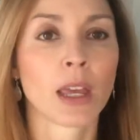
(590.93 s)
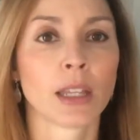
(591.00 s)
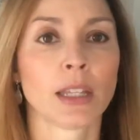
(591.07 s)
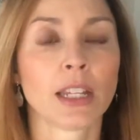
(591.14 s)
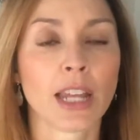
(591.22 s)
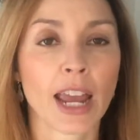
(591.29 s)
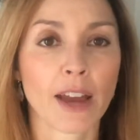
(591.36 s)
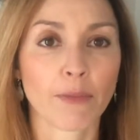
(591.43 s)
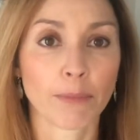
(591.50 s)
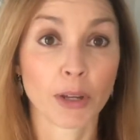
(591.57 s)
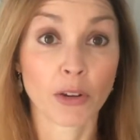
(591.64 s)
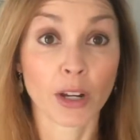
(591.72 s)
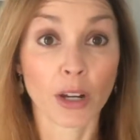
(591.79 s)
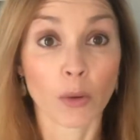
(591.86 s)
Then you have
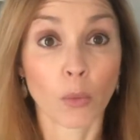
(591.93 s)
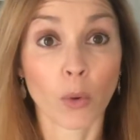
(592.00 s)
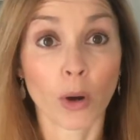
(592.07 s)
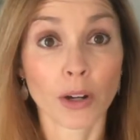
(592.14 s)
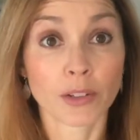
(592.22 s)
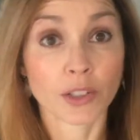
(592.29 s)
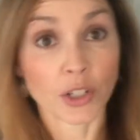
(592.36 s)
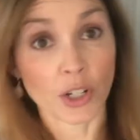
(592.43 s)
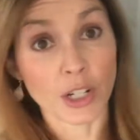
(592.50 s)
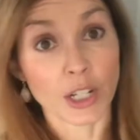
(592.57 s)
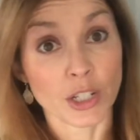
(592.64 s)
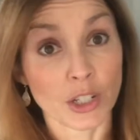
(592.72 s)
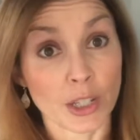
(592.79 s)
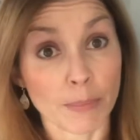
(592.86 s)
Punic Wars, so you're gonna
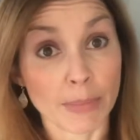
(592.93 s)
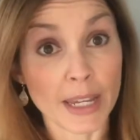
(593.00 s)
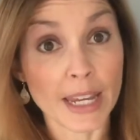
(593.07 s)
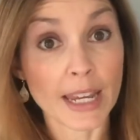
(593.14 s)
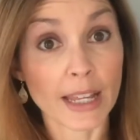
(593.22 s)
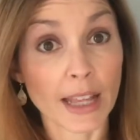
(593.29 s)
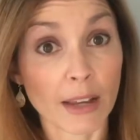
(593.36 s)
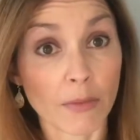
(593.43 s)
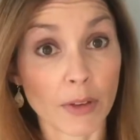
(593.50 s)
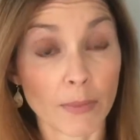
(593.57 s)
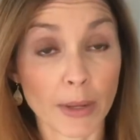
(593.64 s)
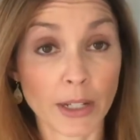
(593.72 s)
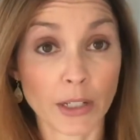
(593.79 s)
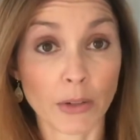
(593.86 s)
do the P like we've
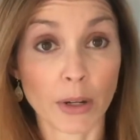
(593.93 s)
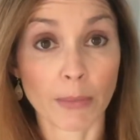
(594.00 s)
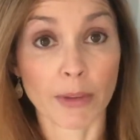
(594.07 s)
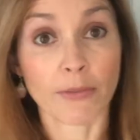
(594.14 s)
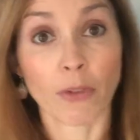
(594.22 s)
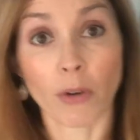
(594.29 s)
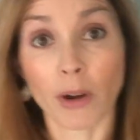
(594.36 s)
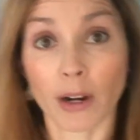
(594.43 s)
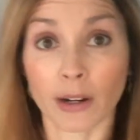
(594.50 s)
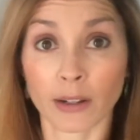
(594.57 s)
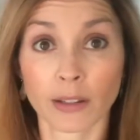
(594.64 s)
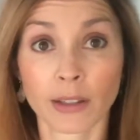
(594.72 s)
been doing before.